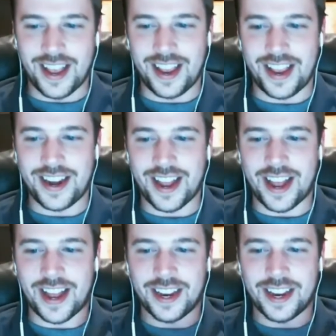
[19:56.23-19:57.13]

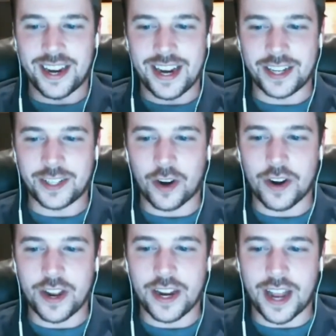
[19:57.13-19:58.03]
And he
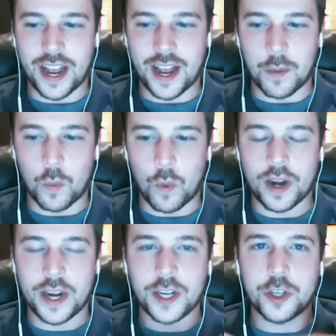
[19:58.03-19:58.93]
started
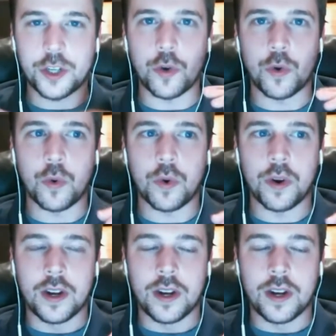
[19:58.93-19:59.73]
wanting to,